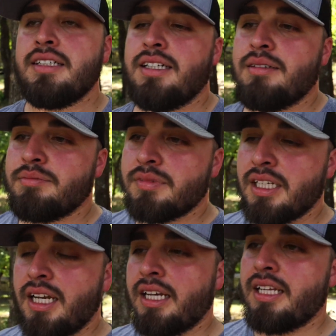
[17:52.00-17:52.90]

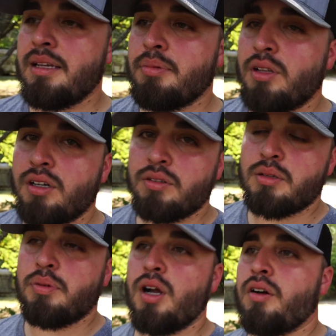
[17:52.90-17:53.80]
and kind of keep along with
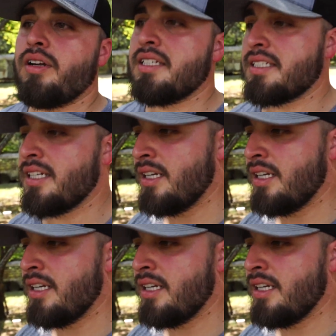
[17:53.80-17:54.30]
the progress.